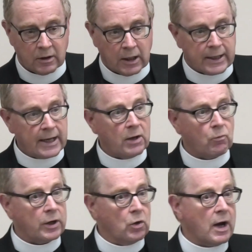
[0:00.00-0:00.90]
And
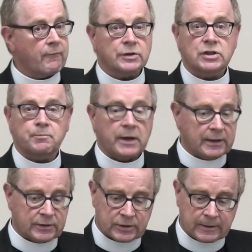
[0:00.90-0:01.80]
anyone who ever
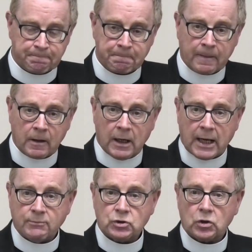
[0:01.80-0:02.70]
speaks, and
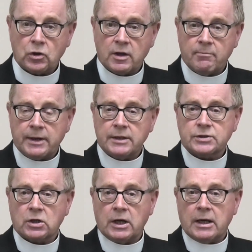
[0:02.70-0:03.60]
I'm sure the
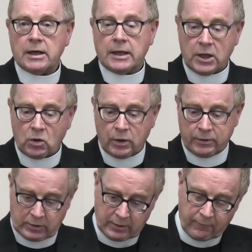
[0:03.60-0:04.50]
minister in here
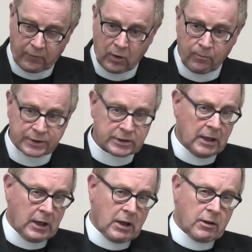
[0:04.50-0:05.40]
would confirm this,
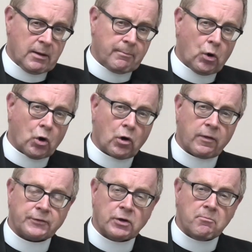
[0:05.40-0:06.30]
the more
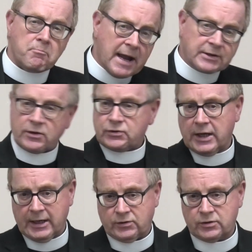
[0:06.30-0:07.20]
that you
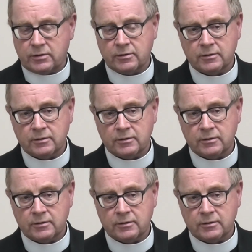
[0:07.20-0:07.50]
meditate,